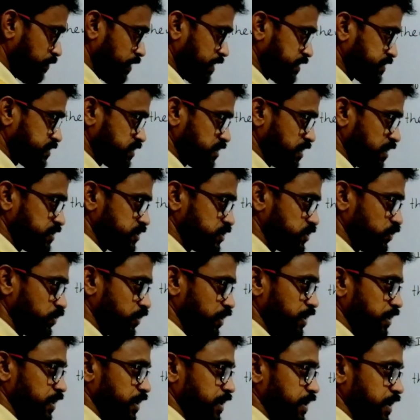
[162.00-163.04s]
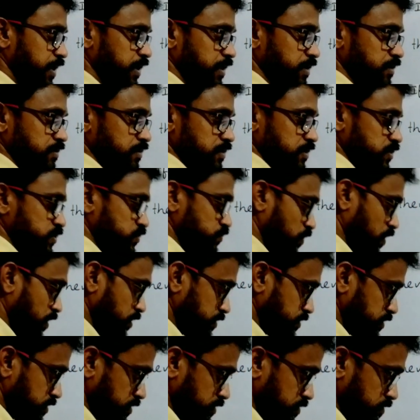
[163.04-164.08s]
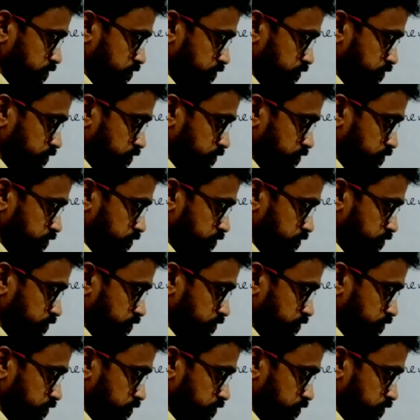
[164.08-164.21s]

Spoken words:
x tends to a k is what?